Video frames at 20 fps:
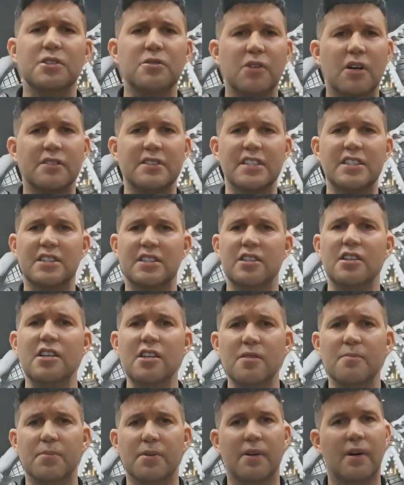Do Not
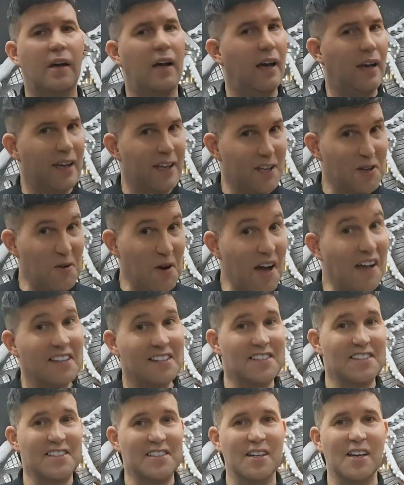Disturb, I hear you
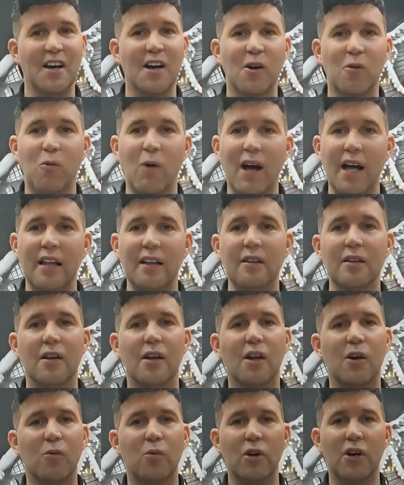ask? Well,
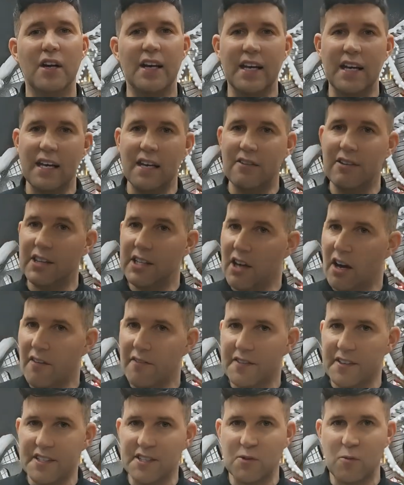we're here in the
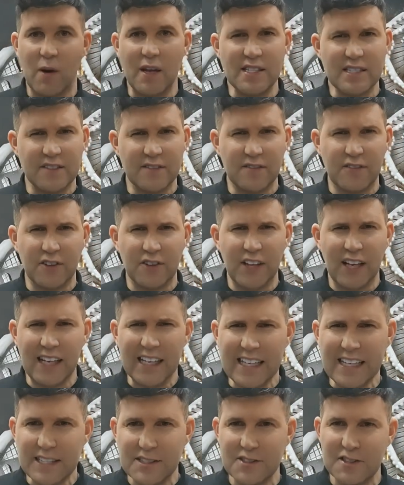office waiting for the
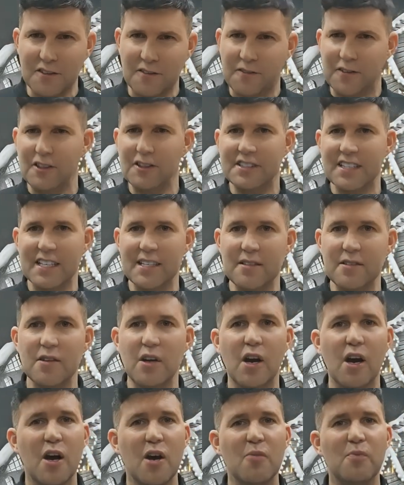leads to flood in,
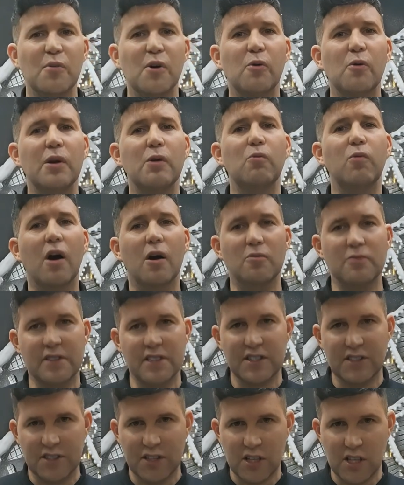but we won't
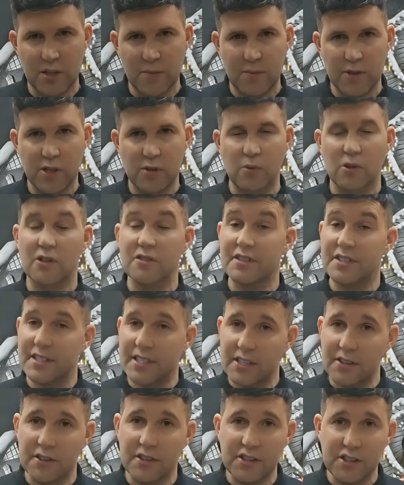disturb you
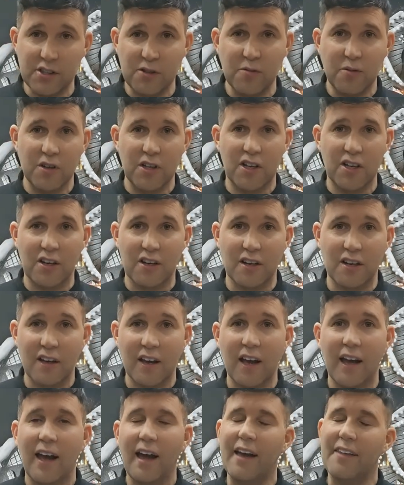until the new year.
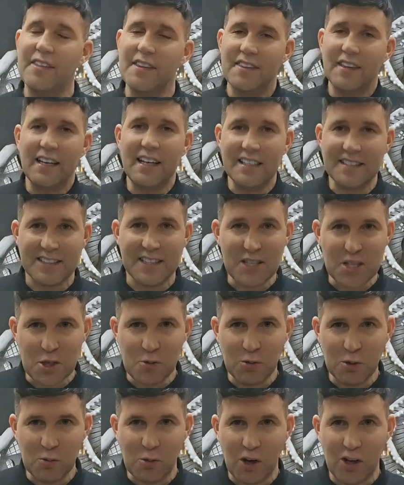I think the last thing you
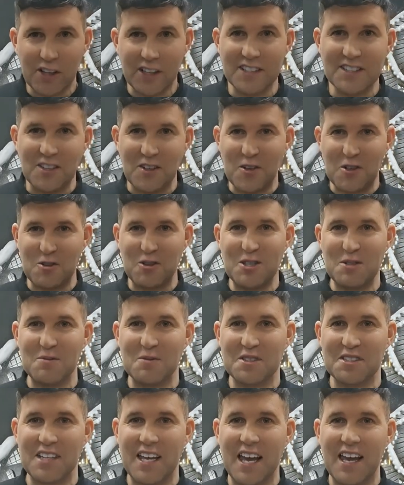would want is on
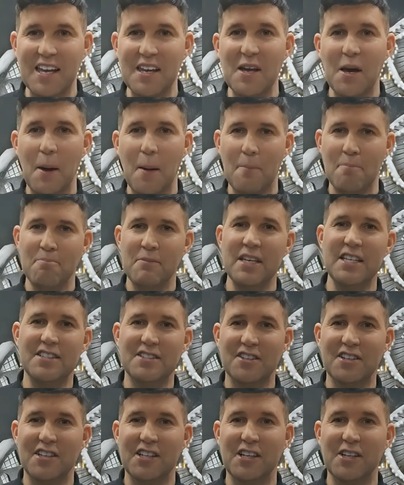Christmas Day, me
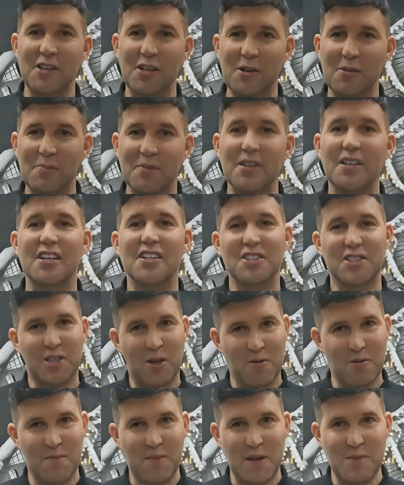turning up,
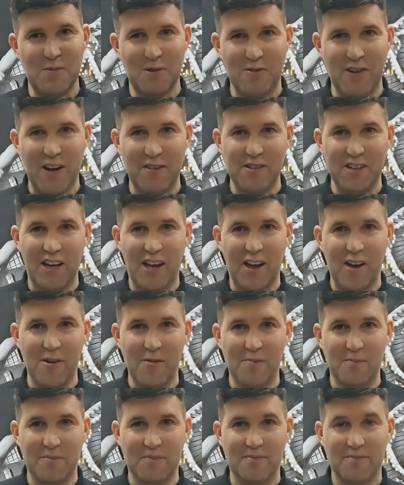showing people around your home.